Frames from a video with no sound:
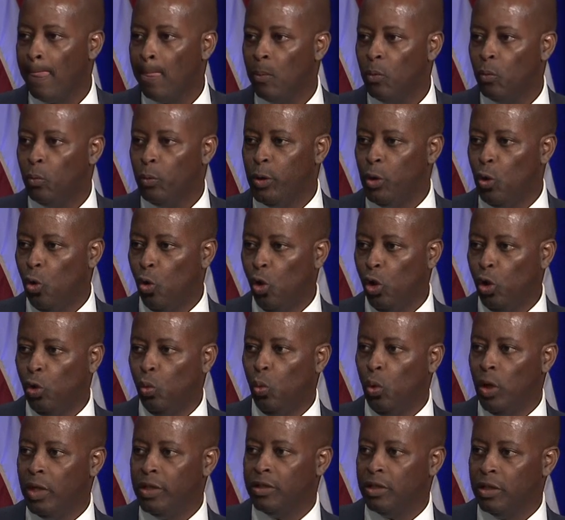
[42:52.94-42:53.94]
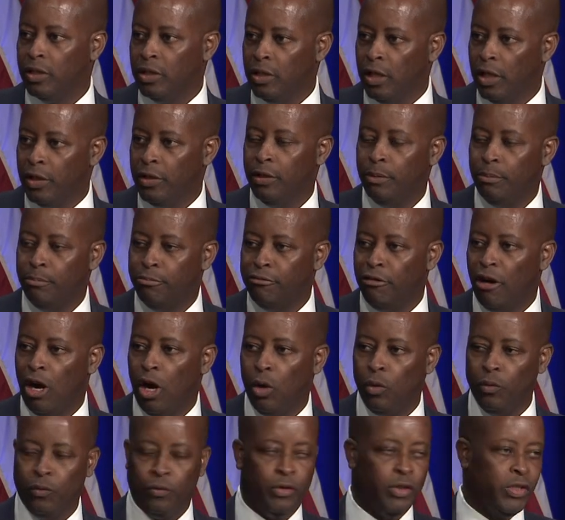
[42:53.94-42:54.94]
We all want another
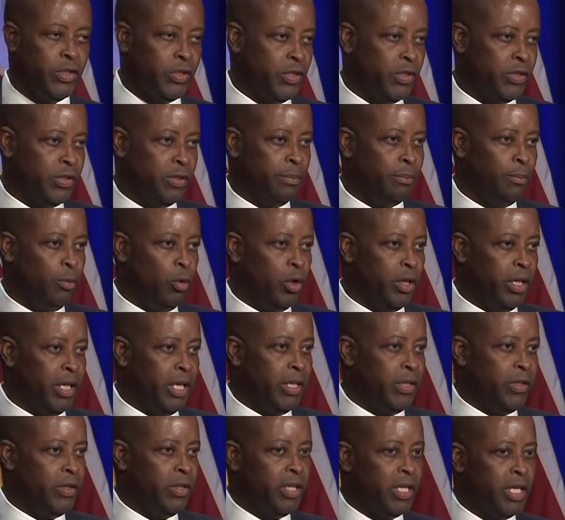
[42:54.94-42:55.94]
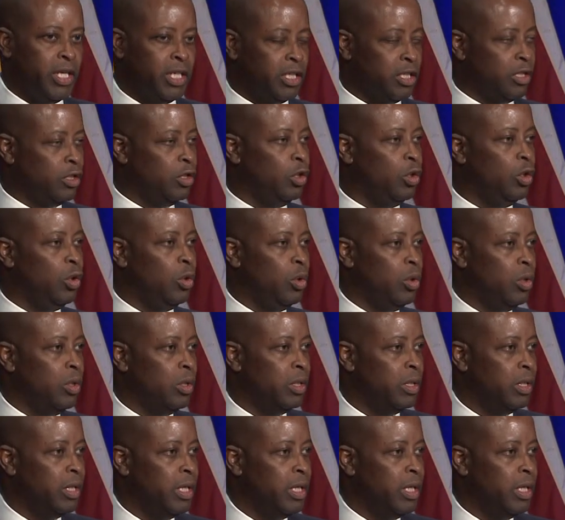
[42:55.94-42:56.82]
Brown versus the Board of Education law,